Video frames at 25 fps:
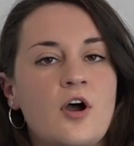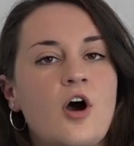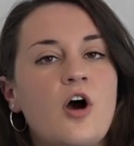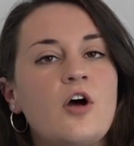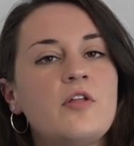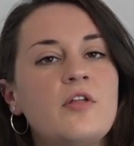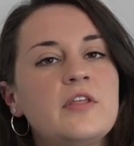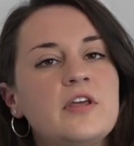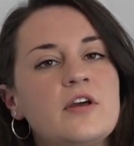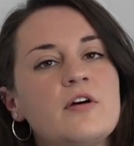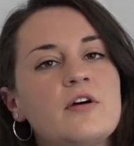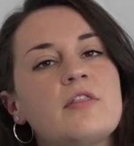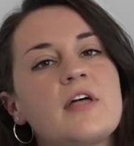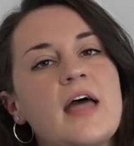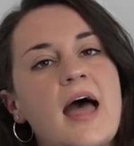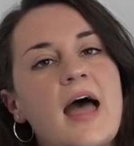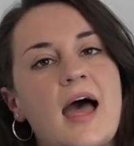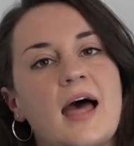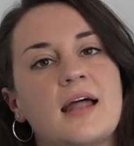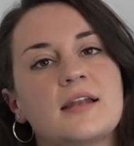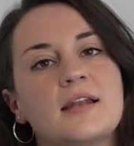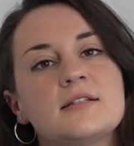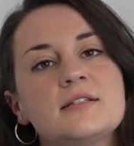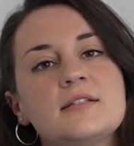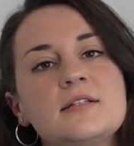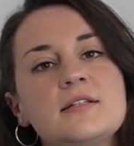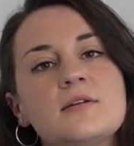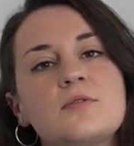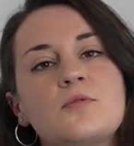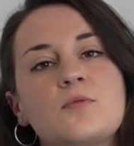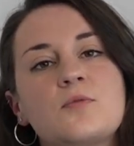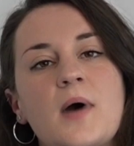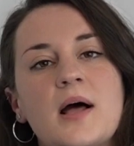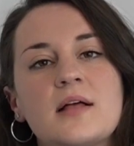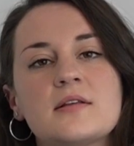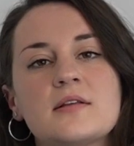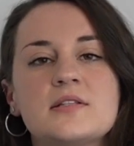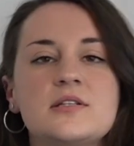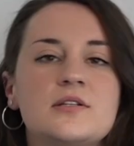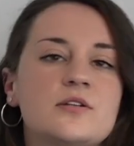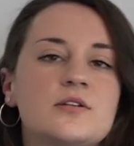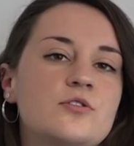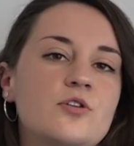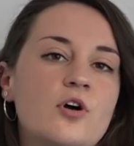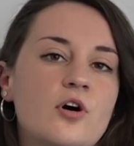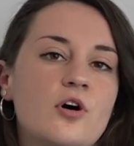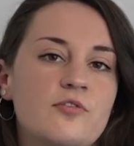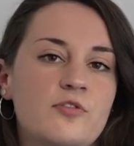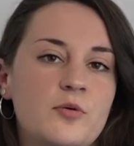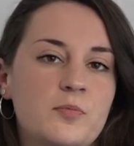On the other hand, whilst
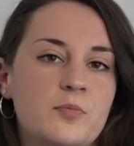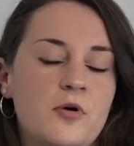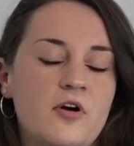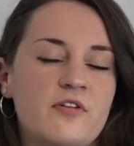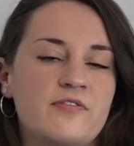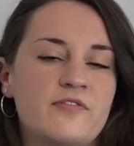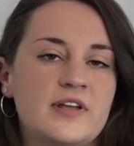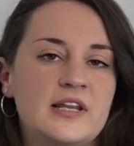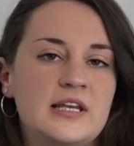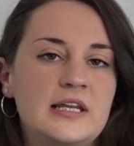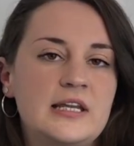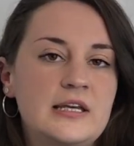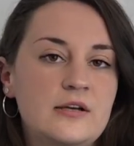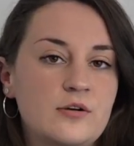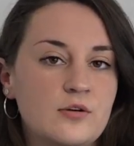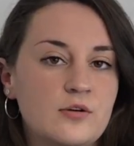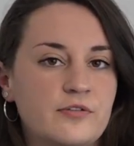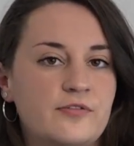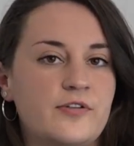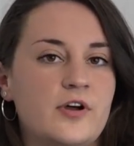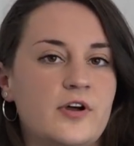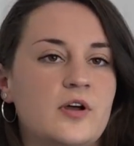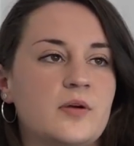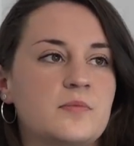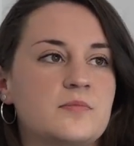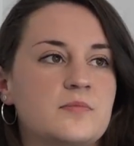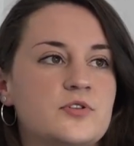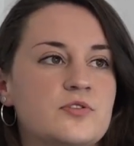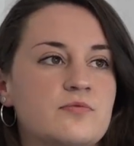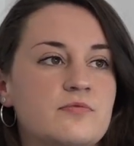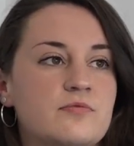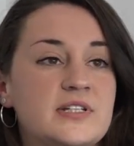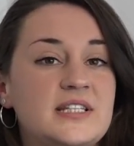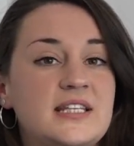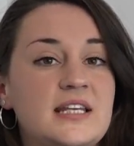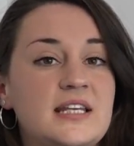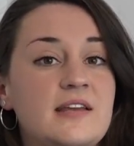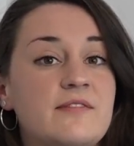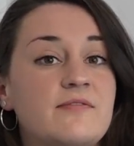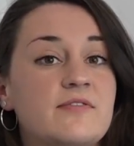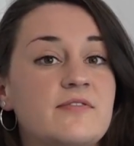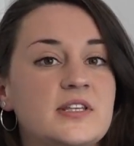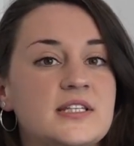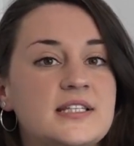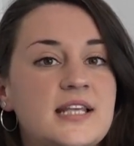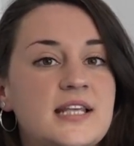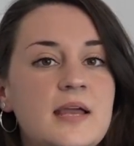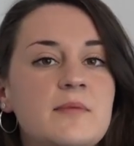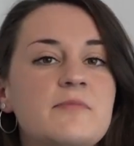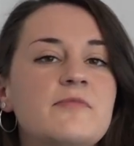not-for-profit legal firms receive the
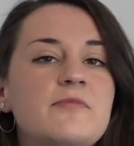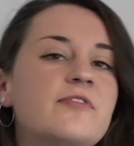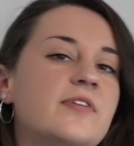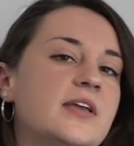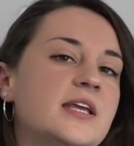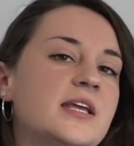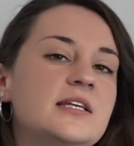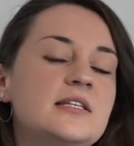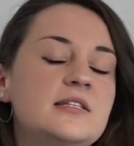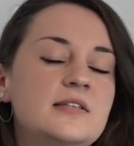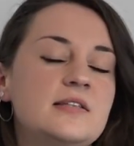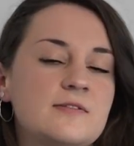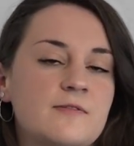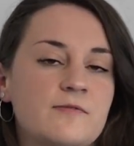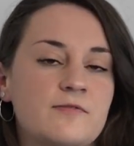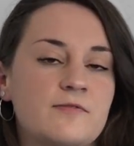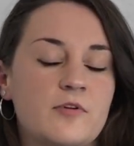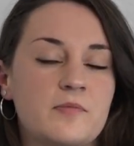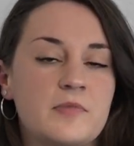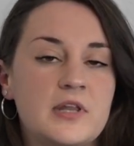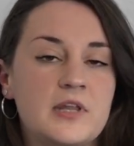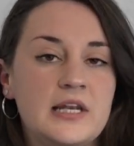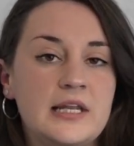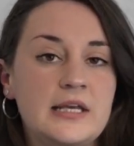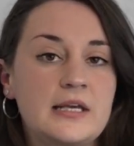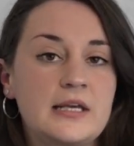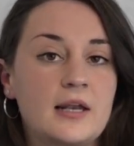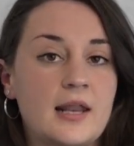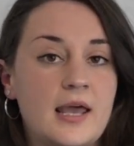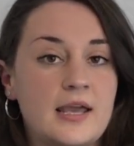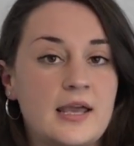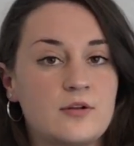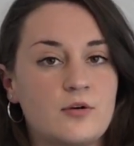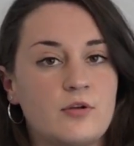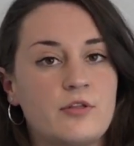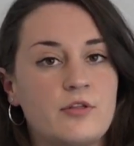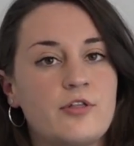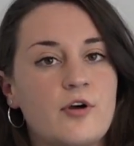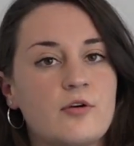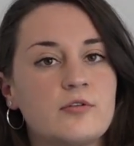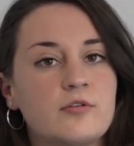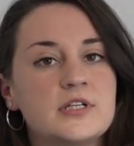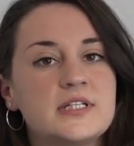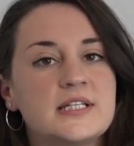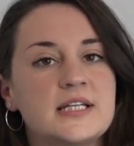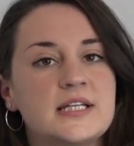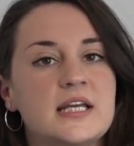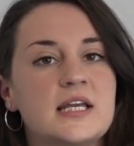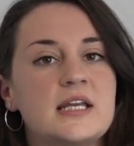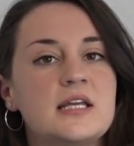same fees from the legal aid
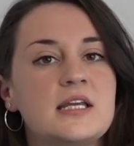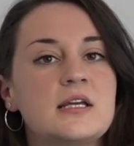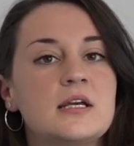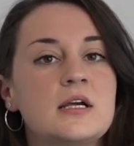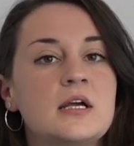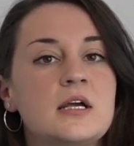authority,